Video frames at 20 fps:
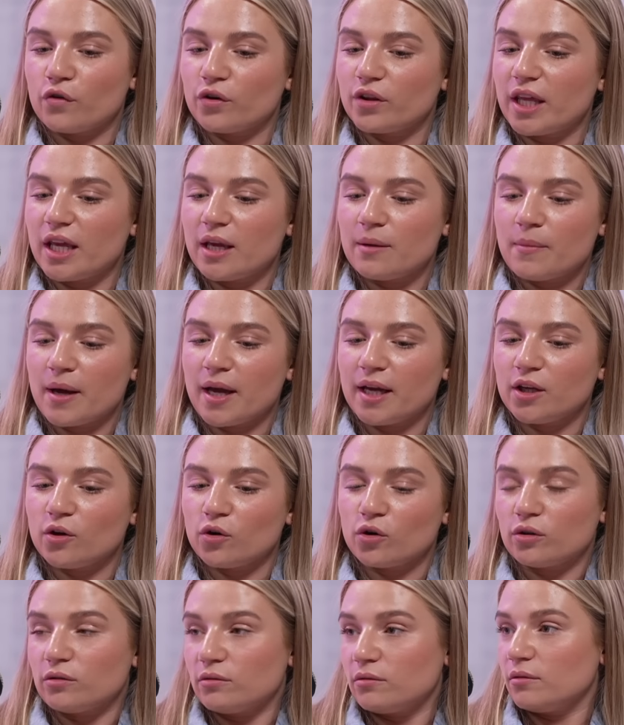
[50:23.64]
or they might,
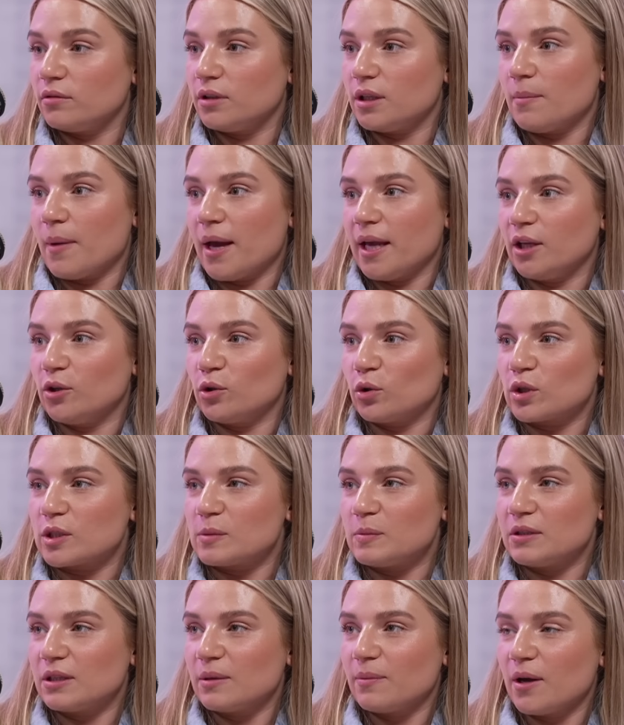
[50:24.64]
or you might not
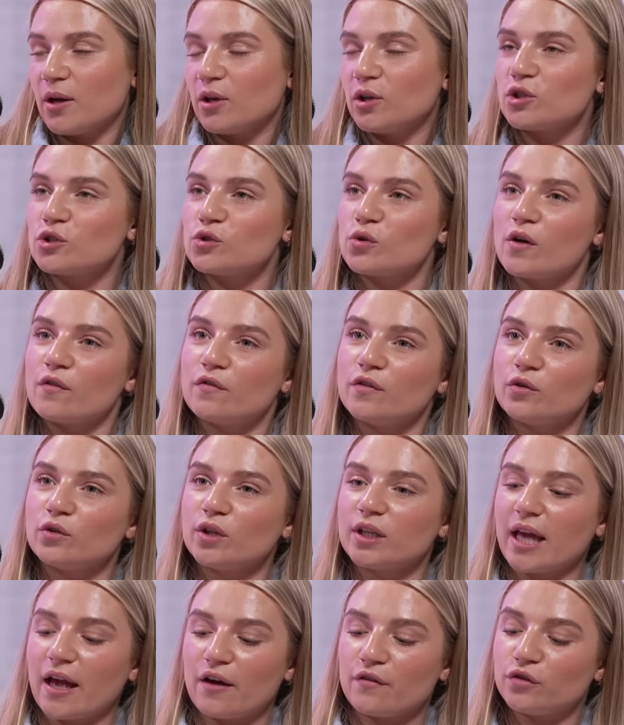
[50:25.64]
speak about it. So I feel
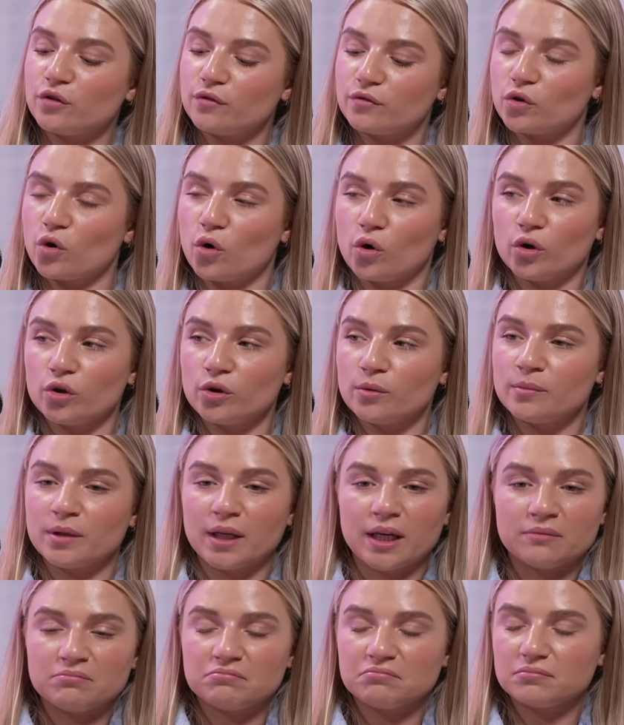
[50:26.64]
like if you've got them,
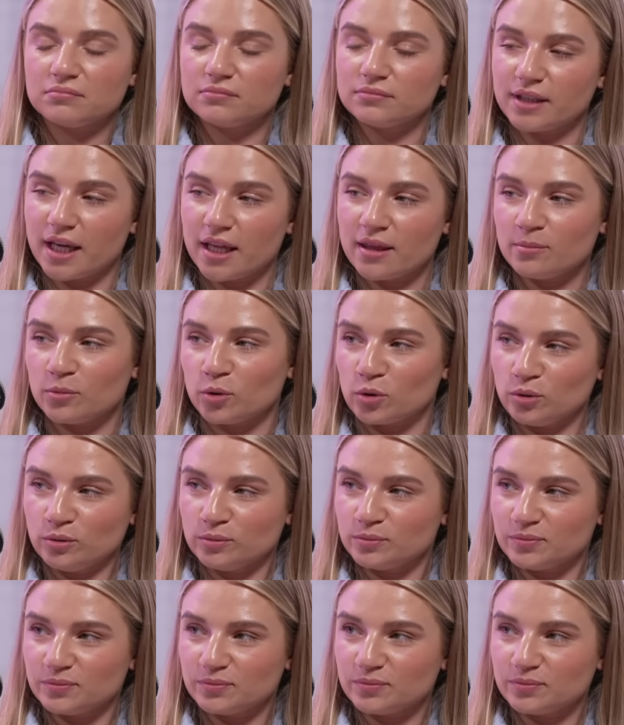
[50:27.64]
then let them know.